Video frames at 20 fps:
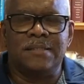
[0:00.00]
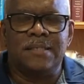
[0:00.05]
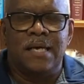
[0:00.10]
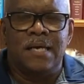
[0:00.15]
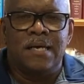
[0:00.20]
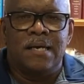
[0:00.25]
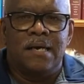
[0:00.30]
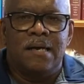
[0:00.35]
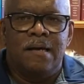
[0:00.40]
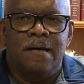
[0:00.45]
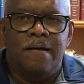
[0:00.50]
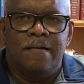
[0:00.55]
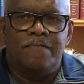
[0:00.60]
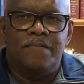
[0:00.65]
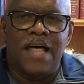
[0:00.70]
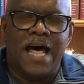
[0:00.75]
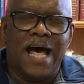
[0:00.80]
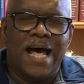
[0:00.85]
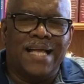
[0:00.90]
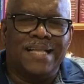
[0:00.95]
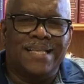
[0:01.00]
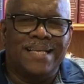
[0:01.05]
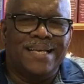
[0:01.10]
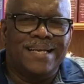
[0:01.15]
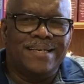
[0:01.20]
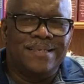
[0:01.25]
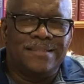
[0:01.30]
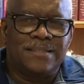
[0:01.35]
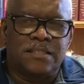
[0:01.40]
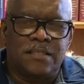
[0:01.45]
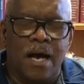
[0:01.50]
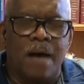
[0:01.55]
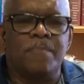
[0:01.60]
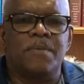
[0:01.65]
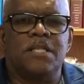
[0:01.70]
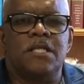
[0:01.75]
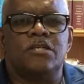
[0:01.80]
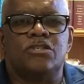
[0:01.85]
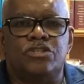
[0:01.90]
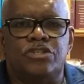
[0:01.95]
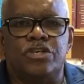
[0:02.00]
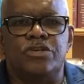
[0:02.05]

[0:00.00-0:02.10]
that some of the Jews